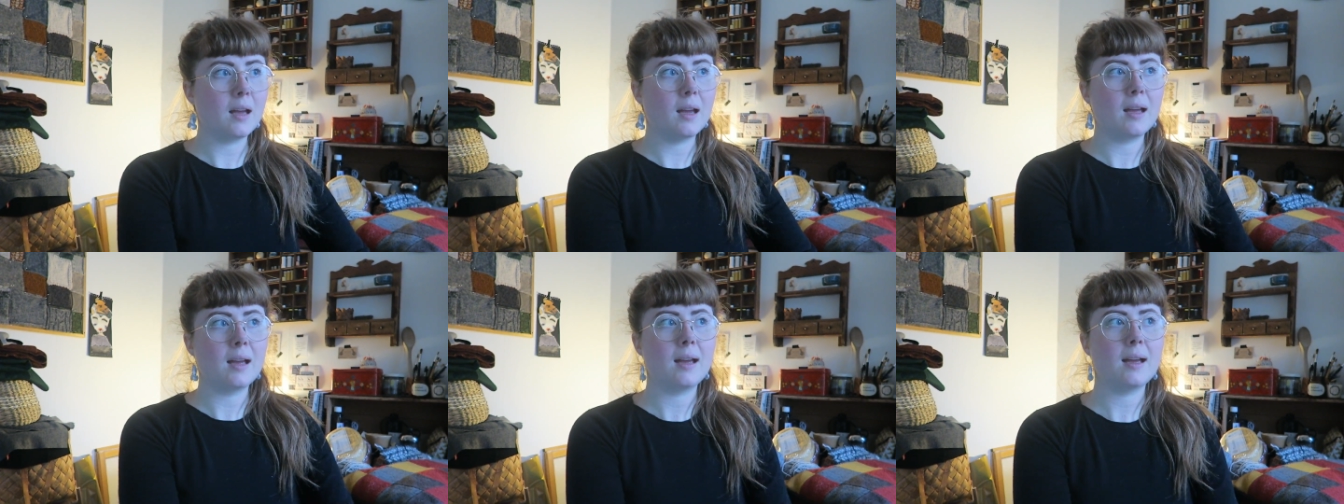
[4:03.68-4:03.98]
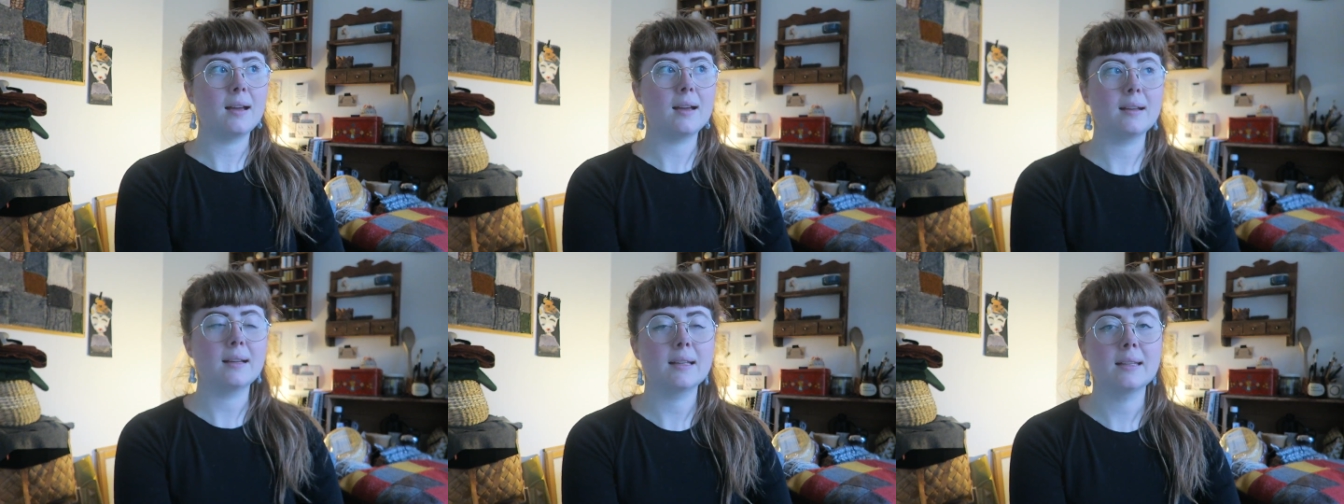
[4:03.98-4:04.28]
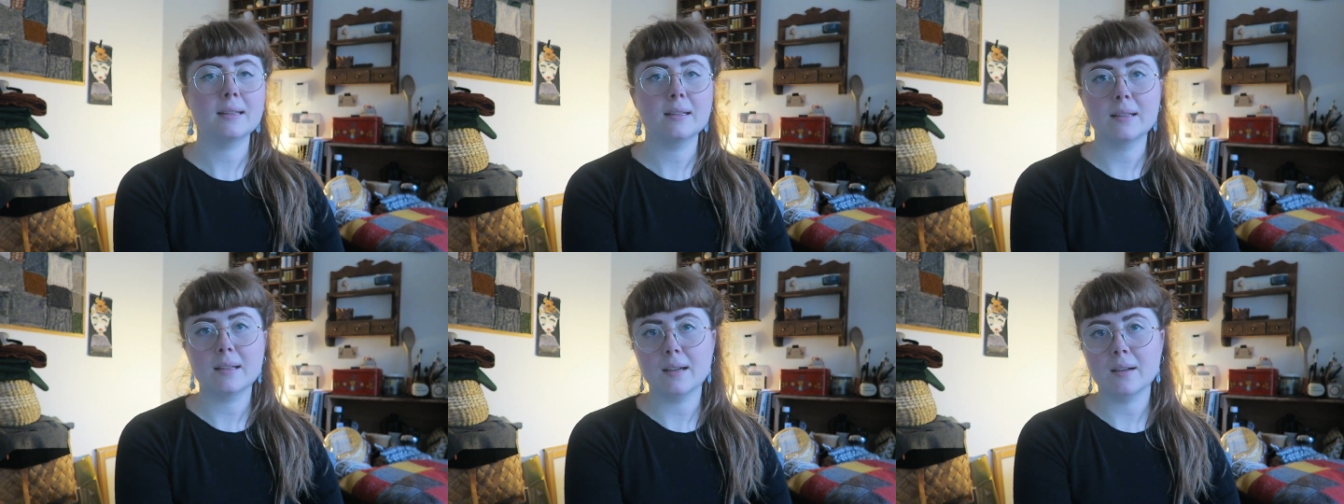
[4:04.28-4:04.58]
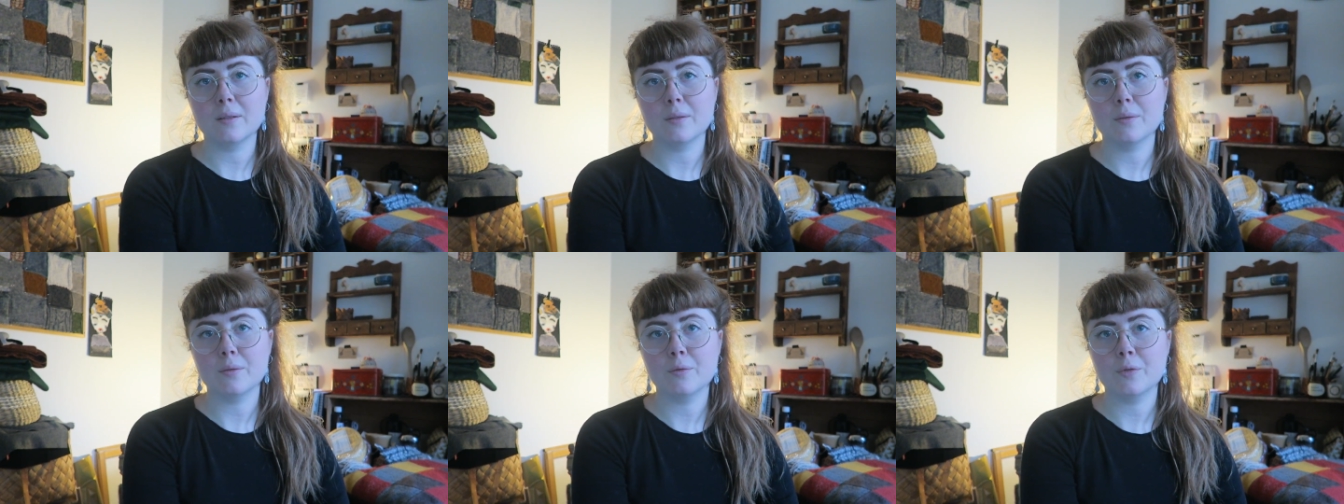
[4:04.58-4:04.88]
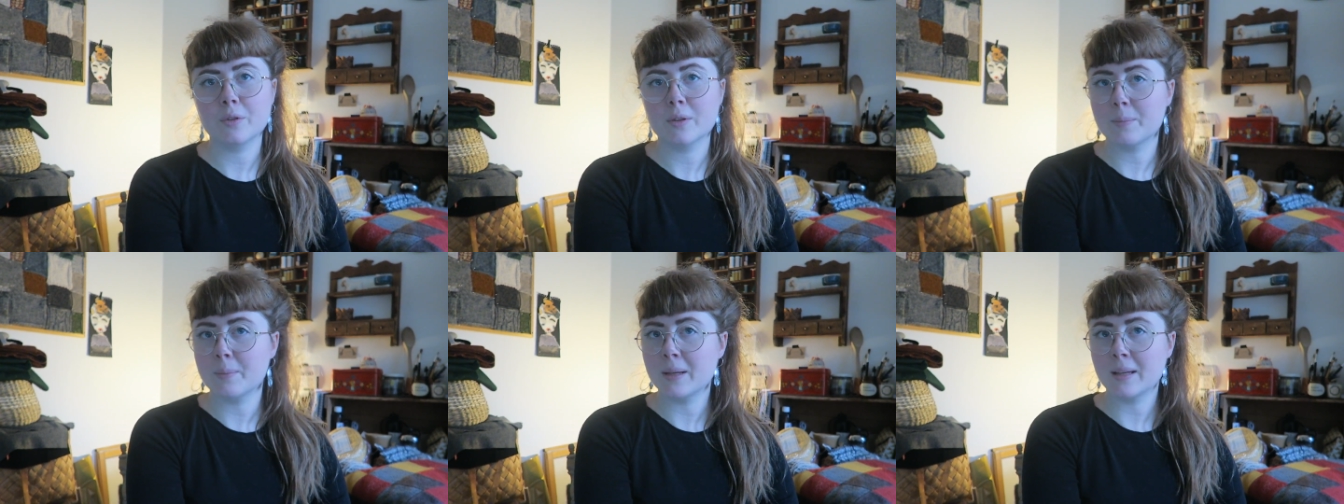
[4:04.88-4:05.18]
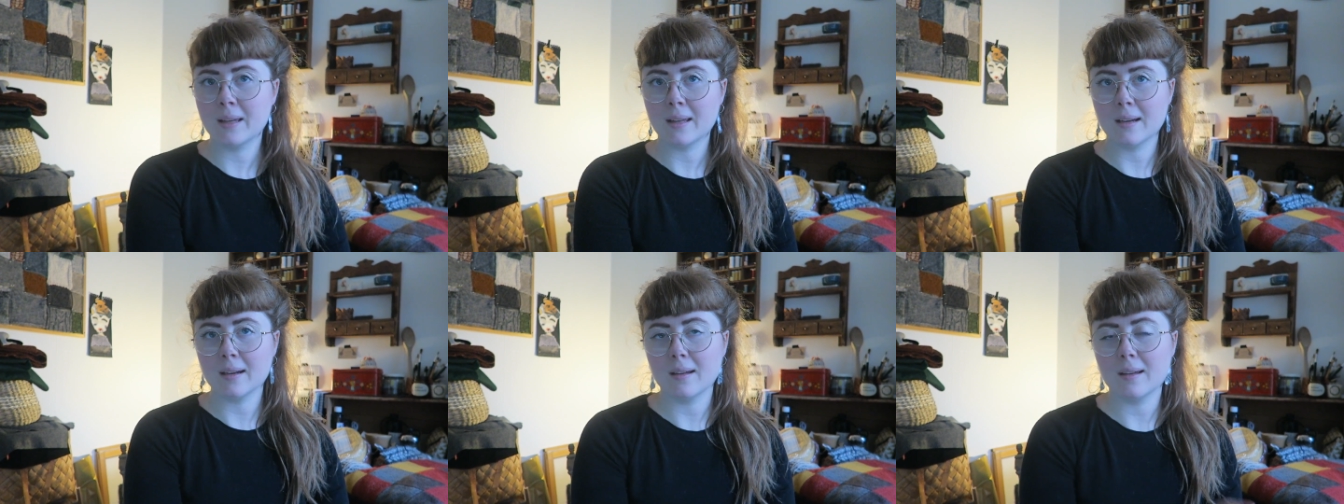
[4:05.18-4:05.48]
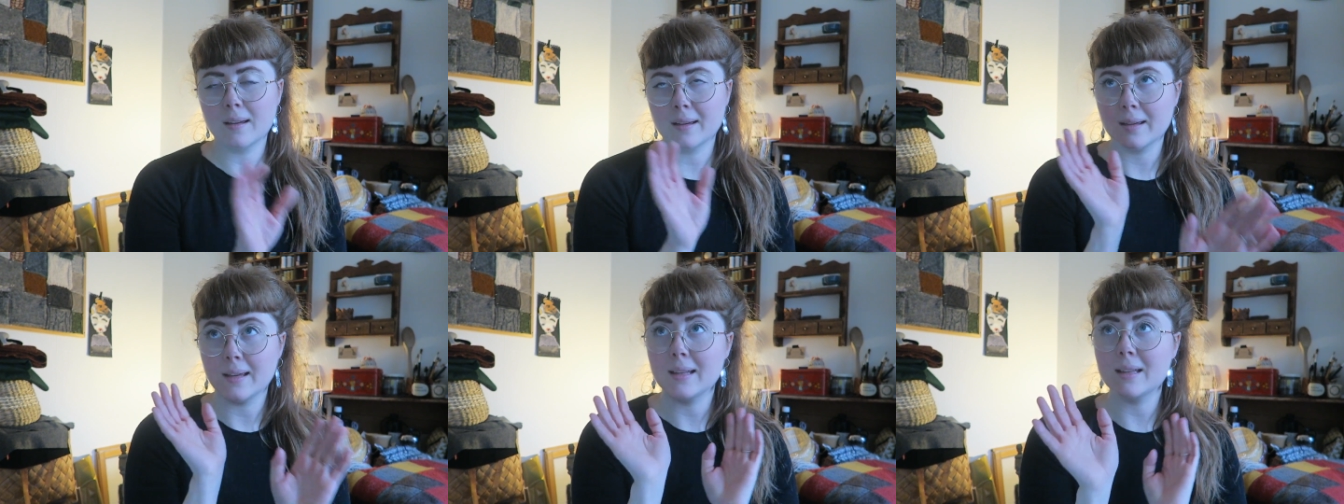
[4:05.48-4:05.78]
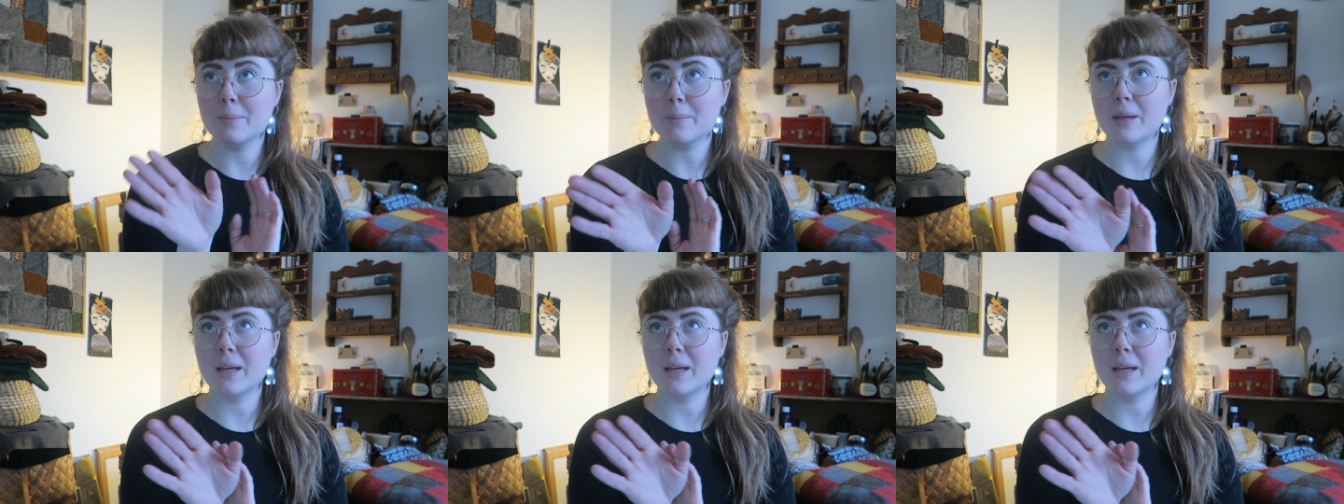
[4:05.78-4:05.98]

In the